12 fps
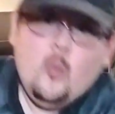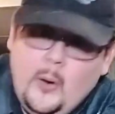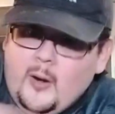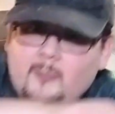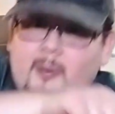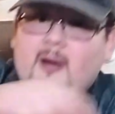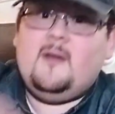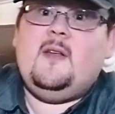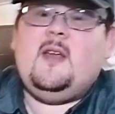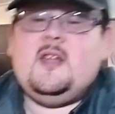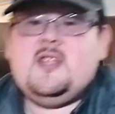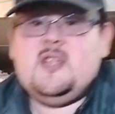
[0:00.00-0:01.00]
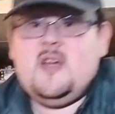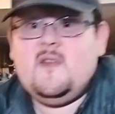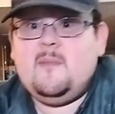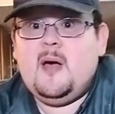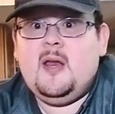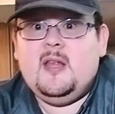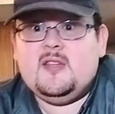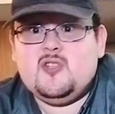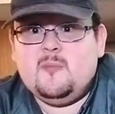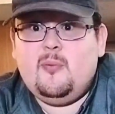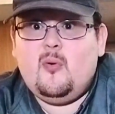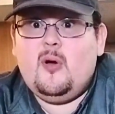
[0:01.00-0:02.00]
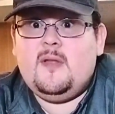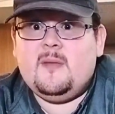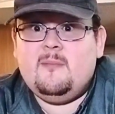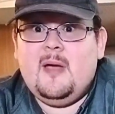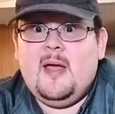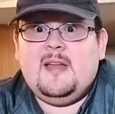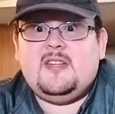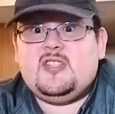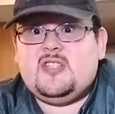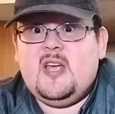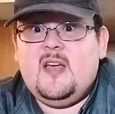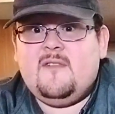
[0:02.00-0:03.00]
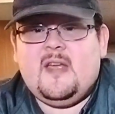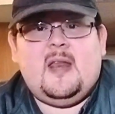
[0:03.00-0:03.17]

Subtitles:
Welcome back to the kitchen, everybody. It's your boy, the Mad Chef,